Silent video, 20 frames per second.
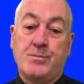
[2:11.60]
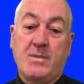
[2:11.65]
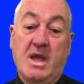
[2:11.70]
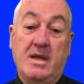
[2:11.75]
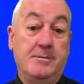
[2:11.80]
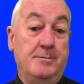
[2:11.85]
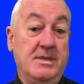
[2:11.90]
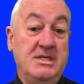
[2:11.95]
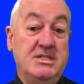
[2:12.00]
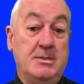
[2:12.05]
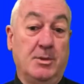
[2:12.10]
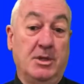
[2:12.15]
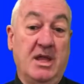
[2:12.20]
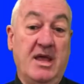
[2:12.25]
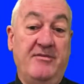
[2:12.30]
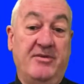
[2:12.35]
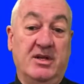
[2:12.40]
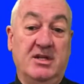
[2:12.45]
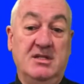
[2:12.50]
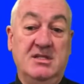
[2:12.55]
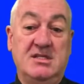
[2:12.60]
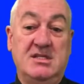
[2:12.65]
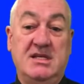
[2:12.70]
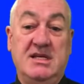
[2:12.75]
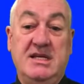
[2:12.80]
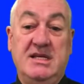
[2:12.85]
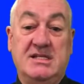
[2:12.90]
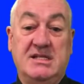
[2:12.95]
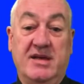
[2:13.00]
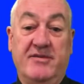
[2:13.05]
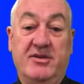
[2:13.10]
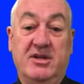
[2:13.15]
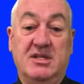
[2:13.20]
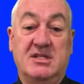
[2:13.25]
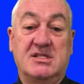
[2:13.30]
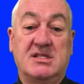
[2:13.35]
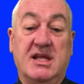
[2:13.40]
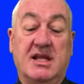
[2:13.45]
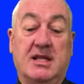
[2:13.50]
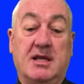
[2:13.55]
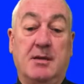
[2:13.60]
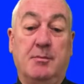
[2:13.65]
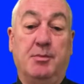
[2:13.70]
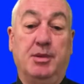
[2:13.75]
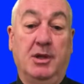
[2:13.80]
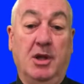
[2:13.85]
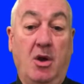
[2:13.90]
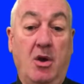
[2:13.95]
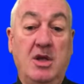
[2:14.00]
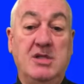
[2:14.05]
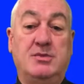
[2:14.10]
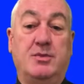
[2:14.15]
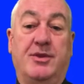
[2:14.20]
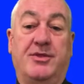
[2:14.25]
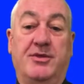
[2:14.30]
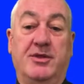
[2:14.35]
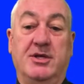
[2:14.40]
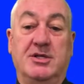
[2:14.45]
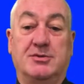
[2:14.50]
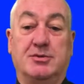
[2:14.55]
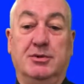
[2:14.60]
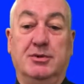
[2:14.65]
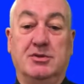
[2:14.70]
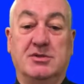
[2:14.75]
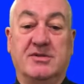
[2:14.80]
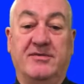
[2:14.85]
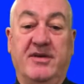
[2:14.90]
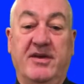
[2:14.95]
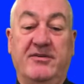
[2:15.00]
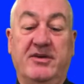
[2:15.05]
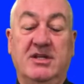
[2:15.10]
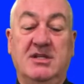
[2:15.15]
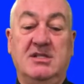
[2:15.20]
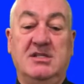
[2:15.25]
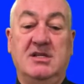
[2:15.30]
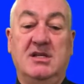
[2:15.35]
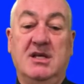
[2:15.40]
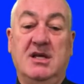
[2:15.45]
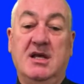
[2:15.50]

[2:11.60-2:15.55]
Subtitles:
Admissible evidence is evidence that complies with these rules of evidence